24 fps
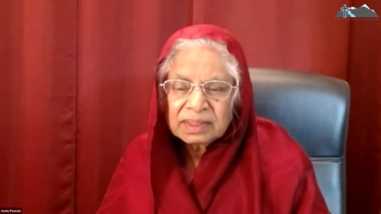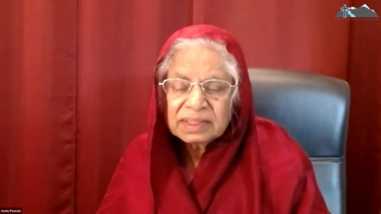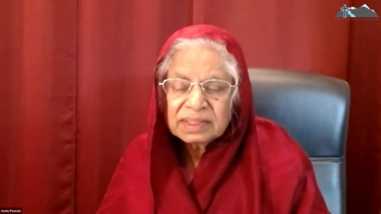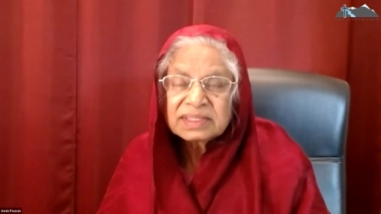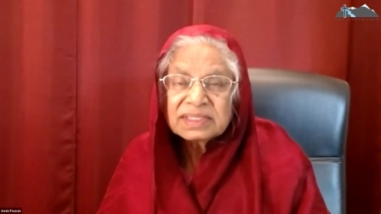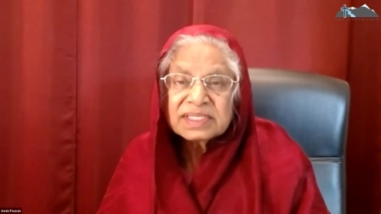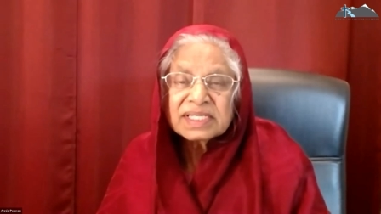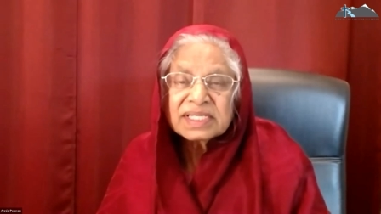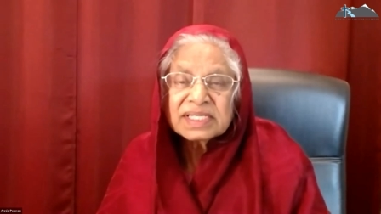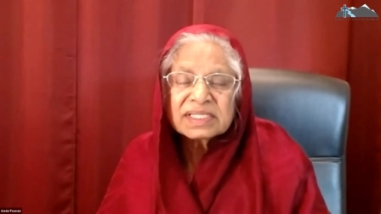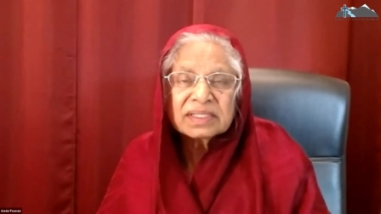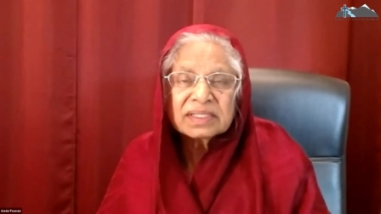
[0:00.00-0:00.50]

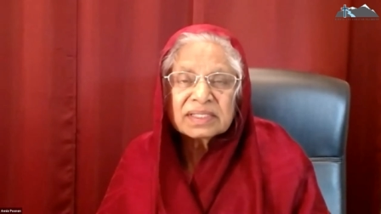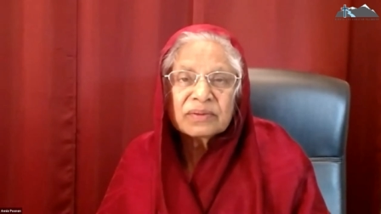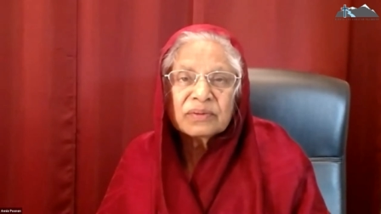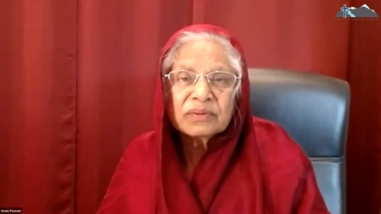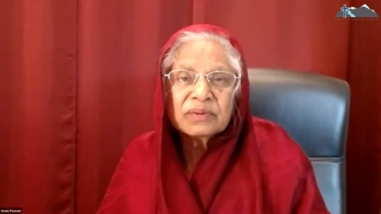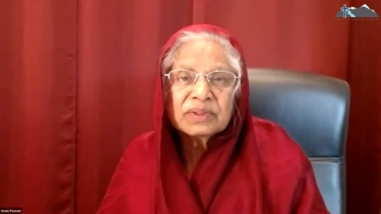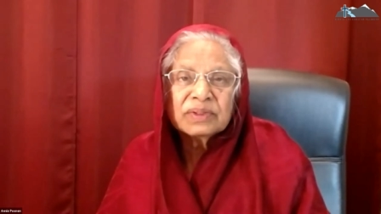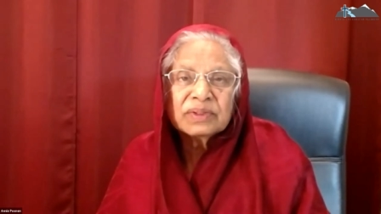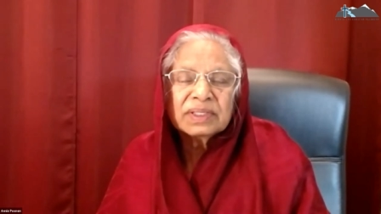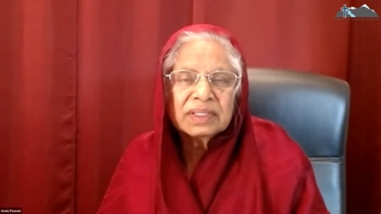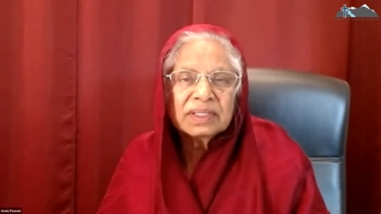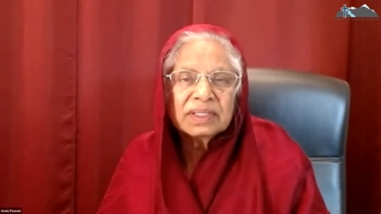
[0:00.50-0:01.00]
It says
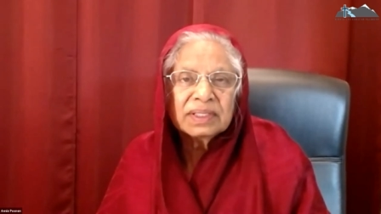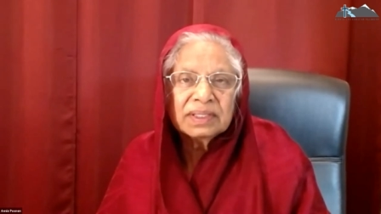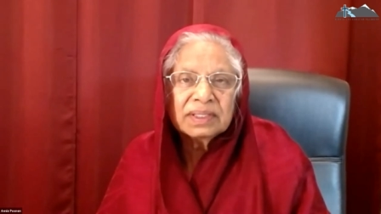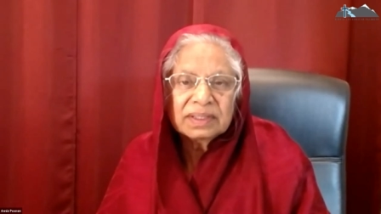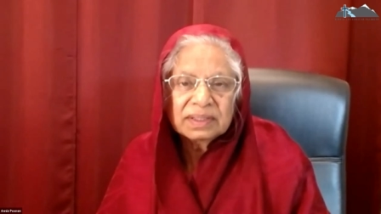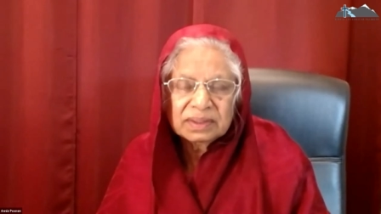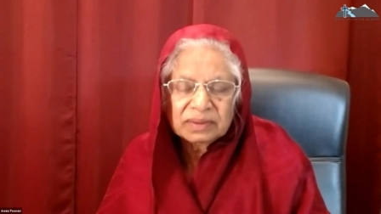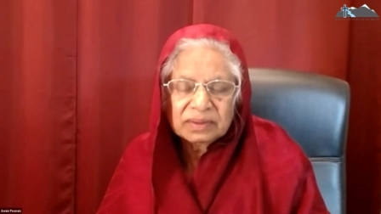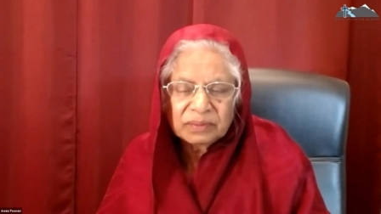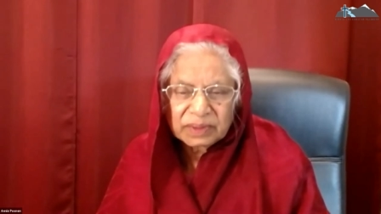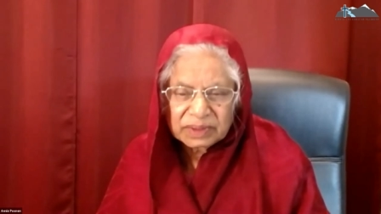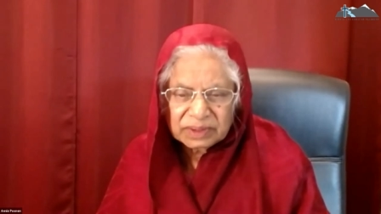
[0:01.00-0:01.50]
in,
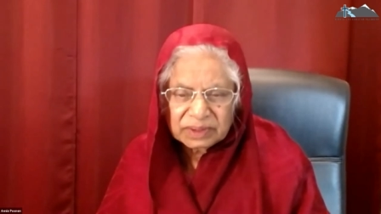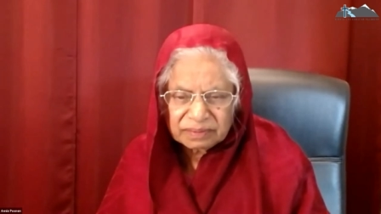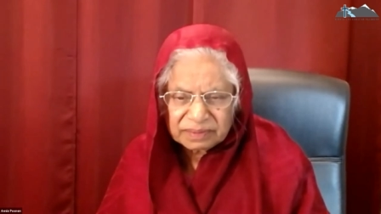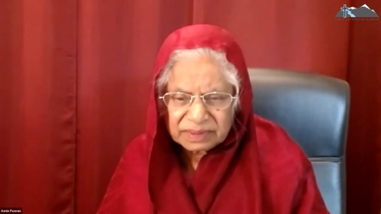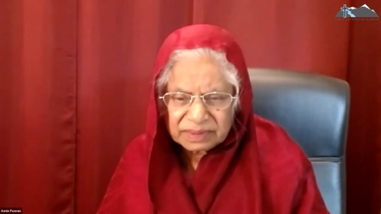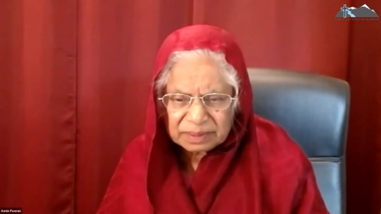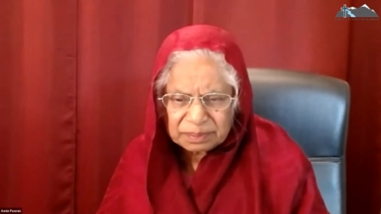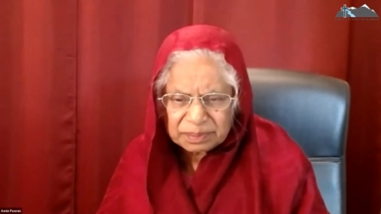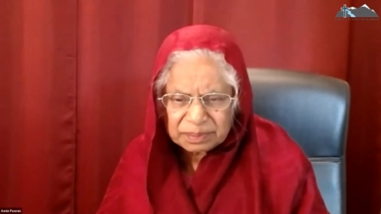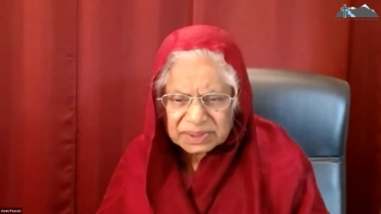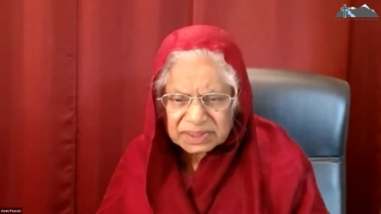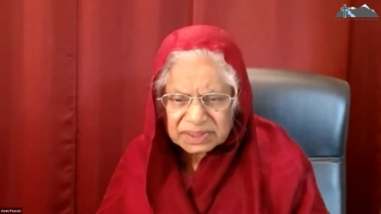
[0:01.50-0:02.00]
in one
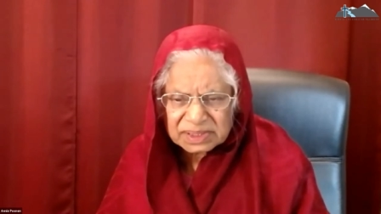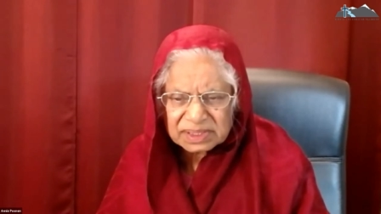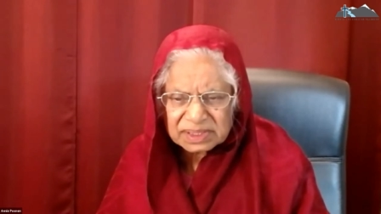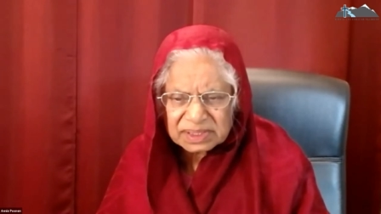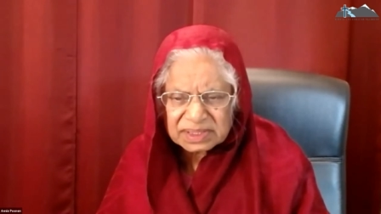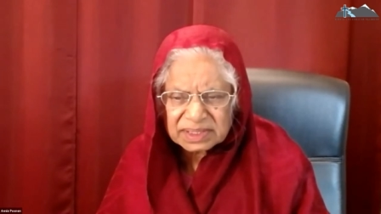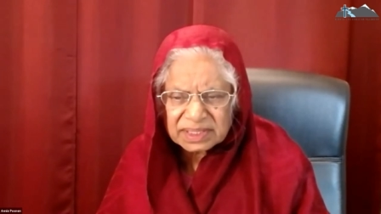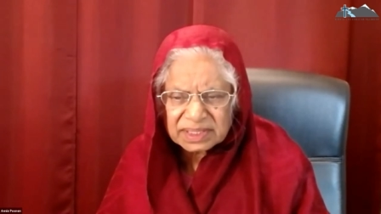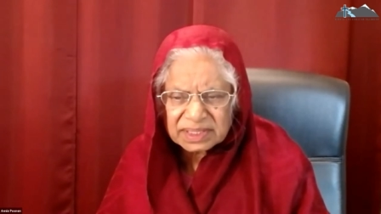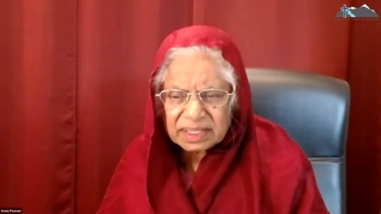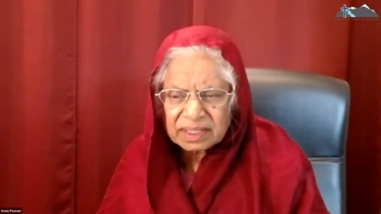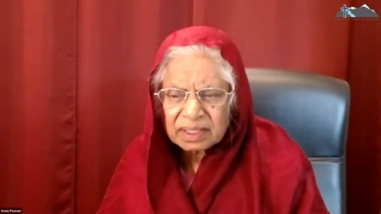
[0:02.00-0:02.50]
of the
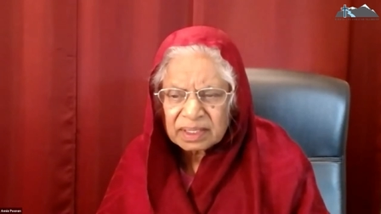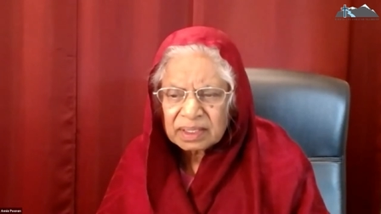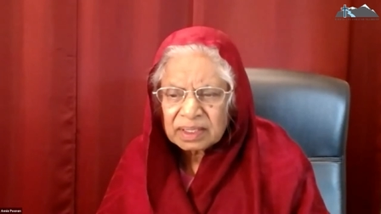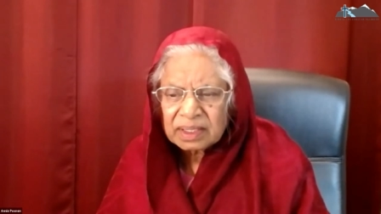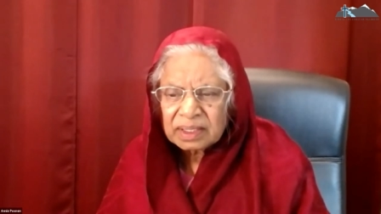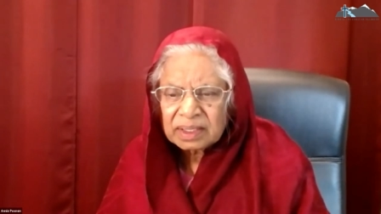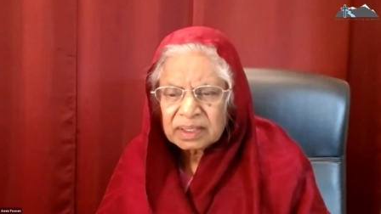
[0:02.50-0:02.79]
epistles that